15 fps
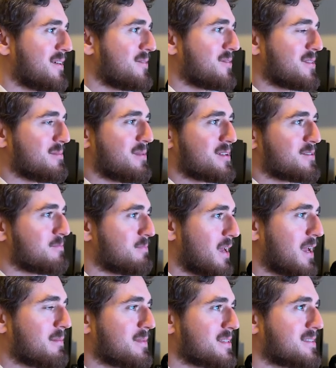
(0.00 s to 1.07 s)
with a bunch of
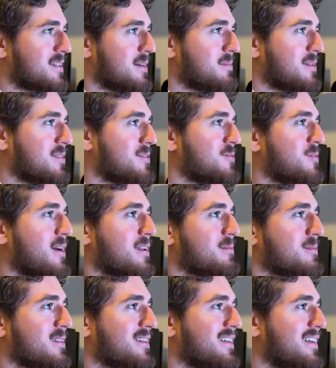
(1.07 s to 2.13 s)
payments coming through
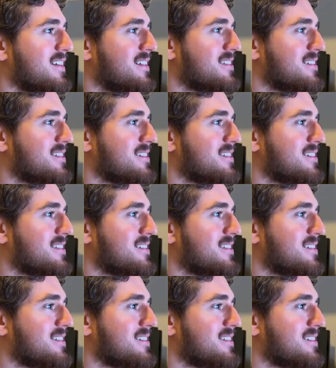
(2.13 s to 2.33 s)
randomly.